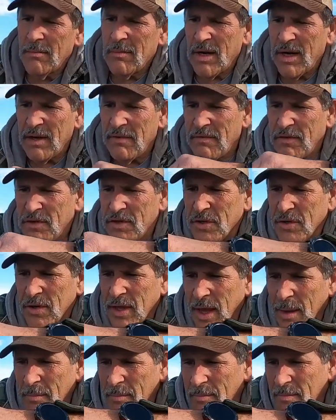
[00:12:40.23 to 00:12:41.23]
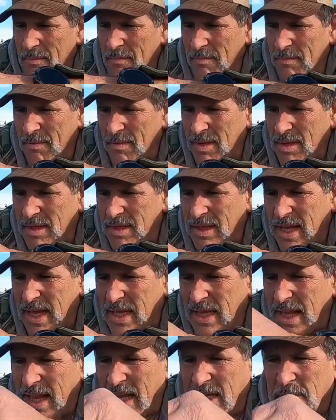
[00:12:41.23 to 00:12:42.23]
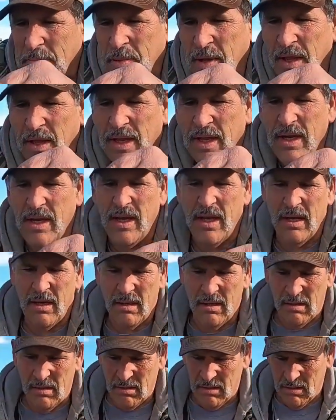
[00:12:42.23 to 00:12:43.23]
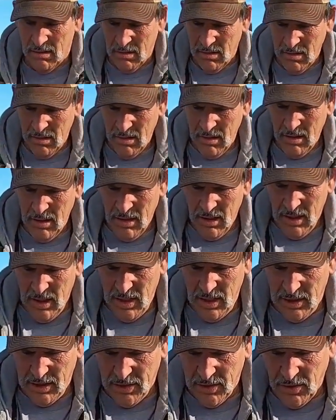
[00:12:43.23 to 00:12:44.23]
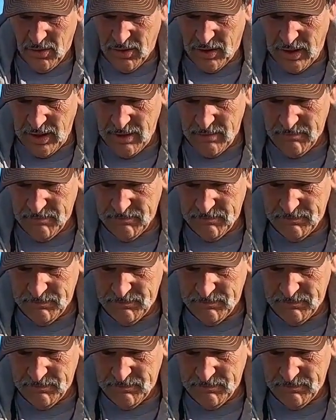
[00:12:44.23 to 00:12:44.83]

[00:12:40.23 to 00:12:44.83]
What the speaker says: I'm not even sure that last pellet hit the target.